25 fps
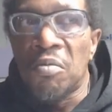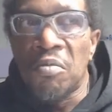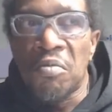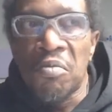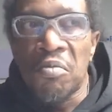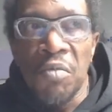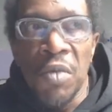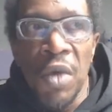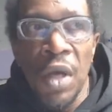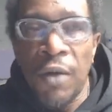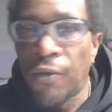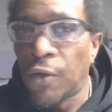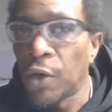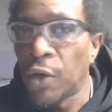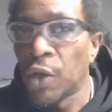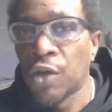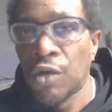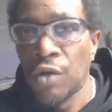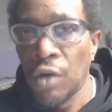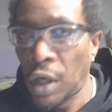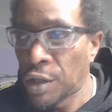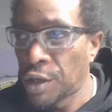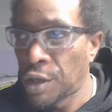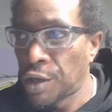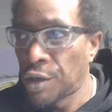
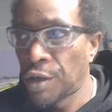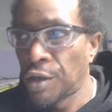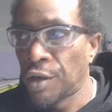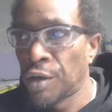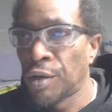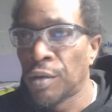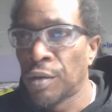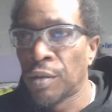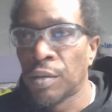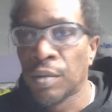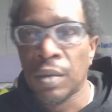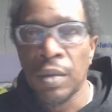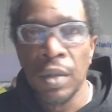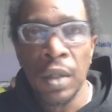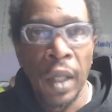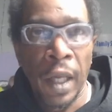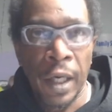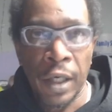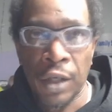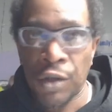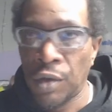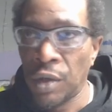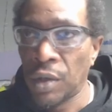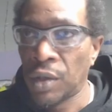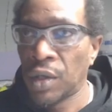infrastructure,
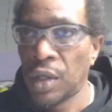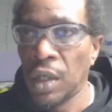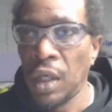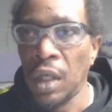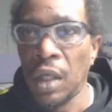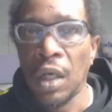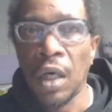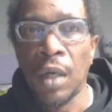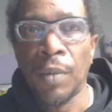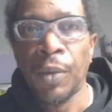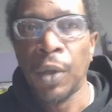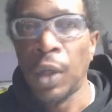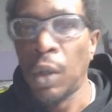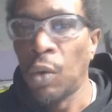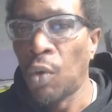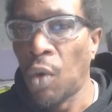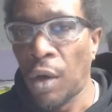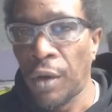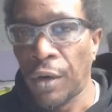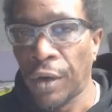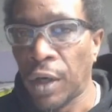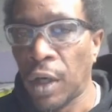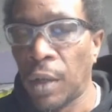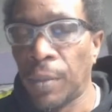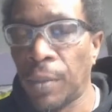electricity company, water
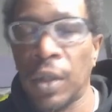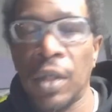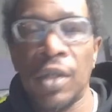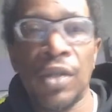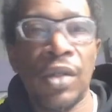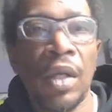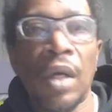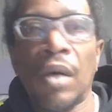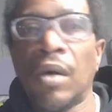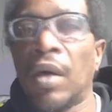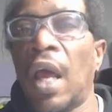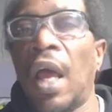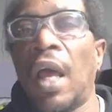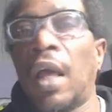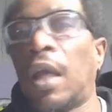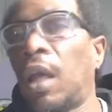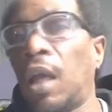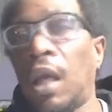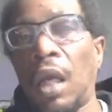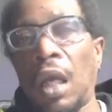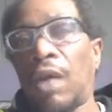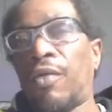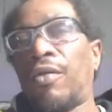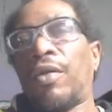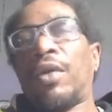companies, they're
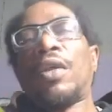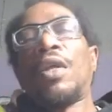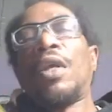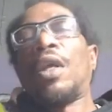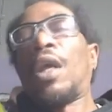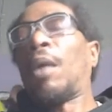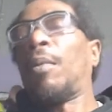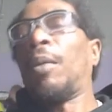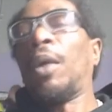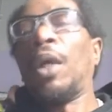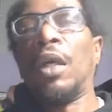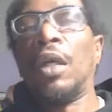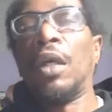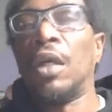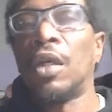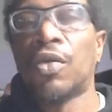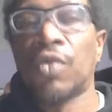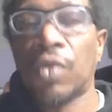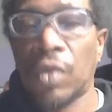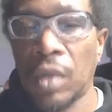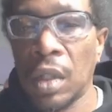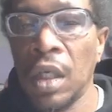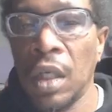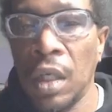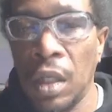hacking everything. I mean,
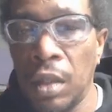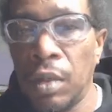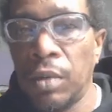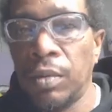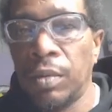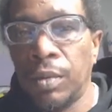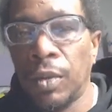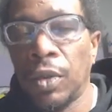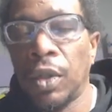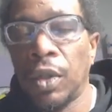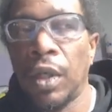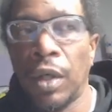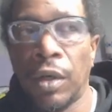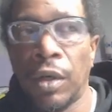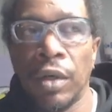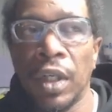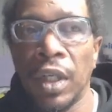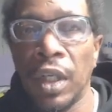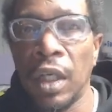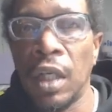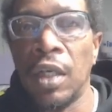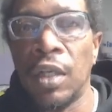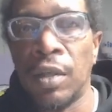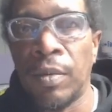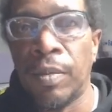it literally
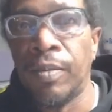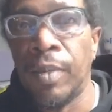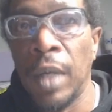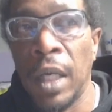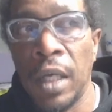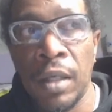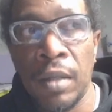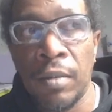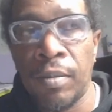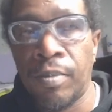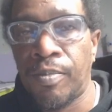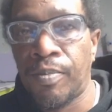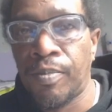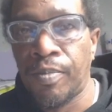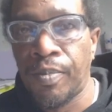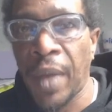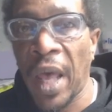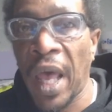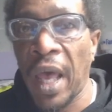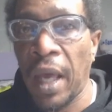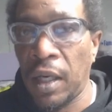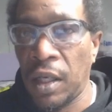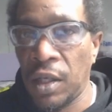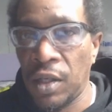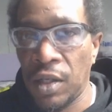is as
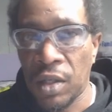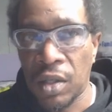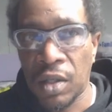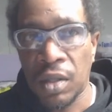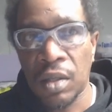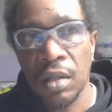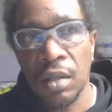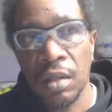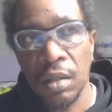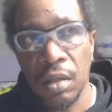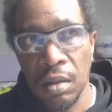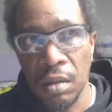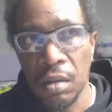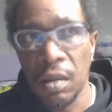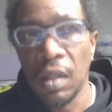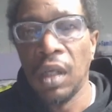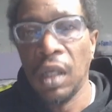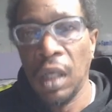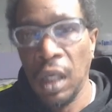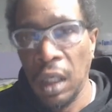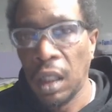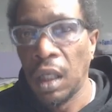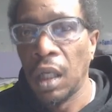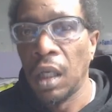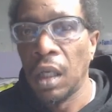bad as
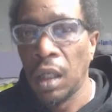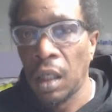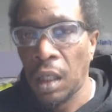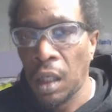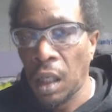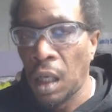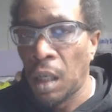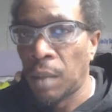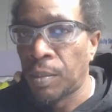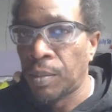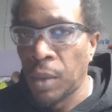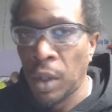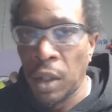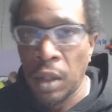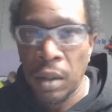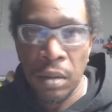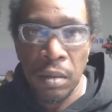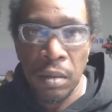it can get, but